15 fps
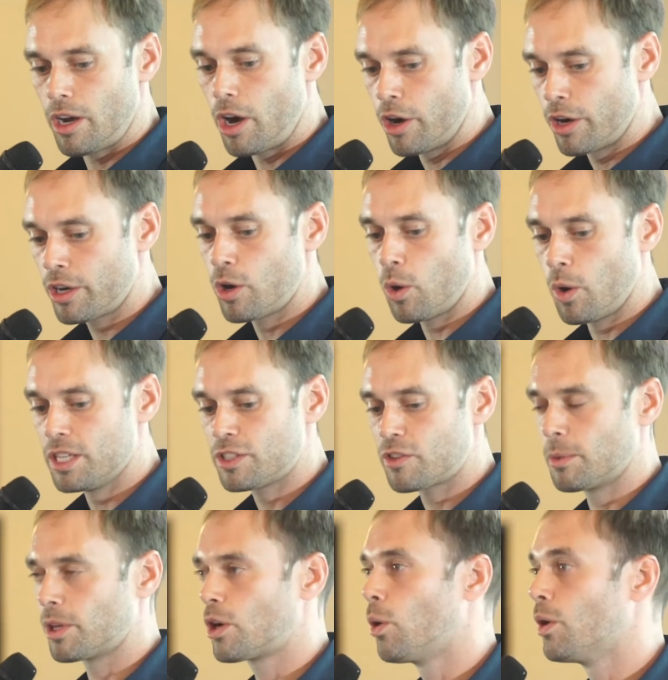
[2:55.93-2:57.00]
Earn coins
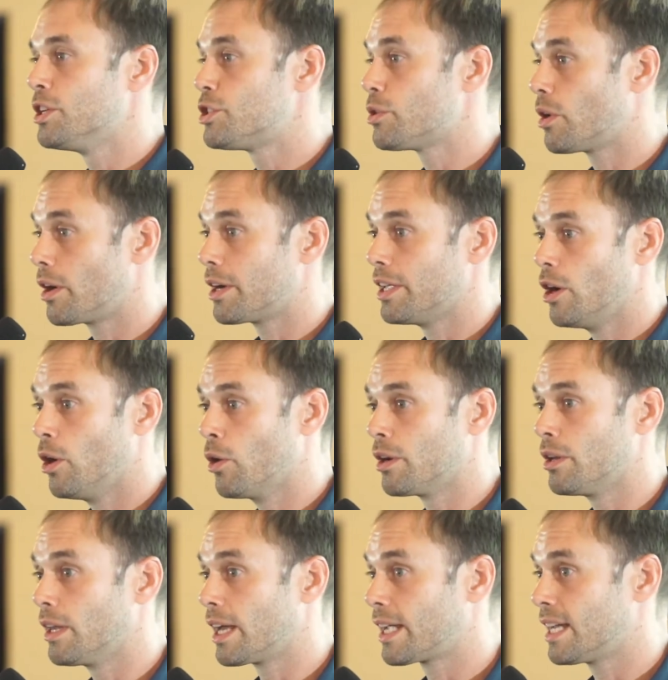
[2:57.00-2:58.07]
from the coins you already own,
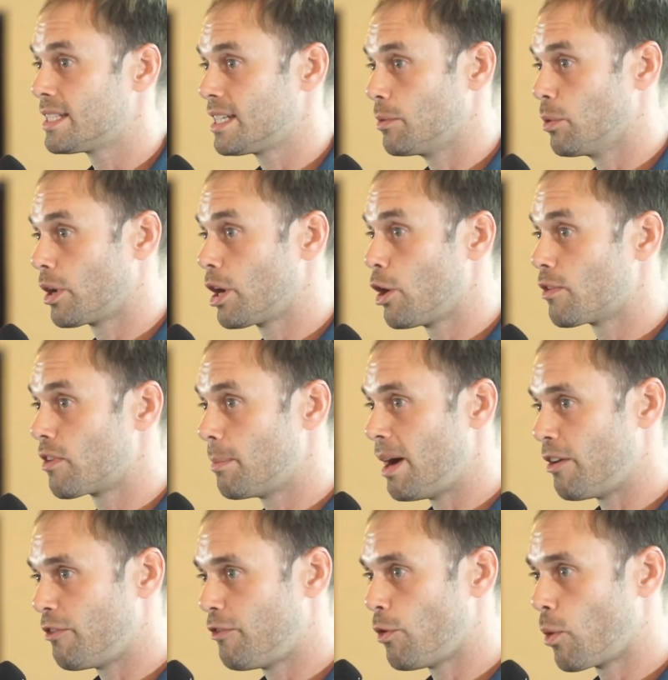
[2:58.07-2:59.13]
and like I said, we'll go over
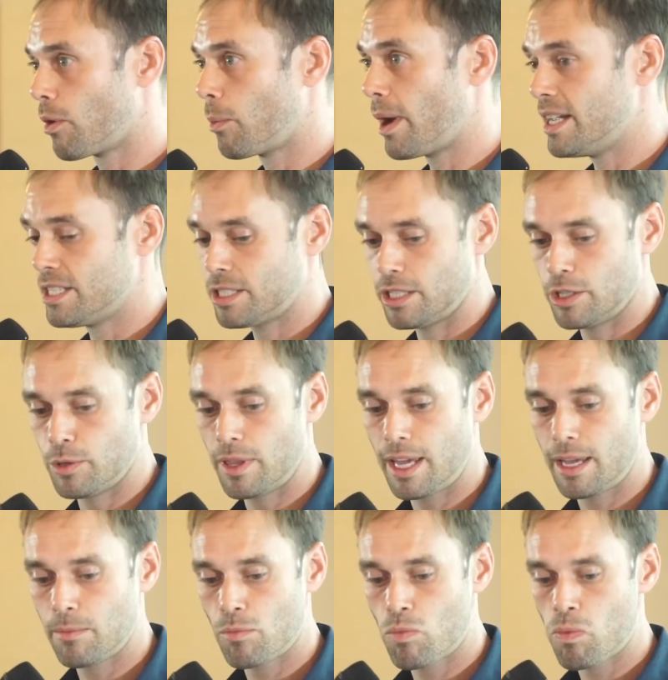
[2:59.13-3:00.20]
about four ways to do
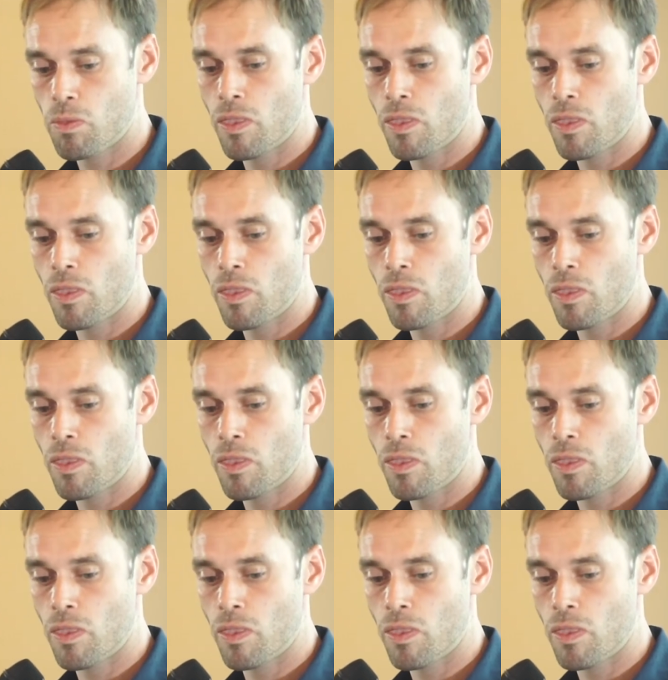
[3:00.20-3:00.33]
that.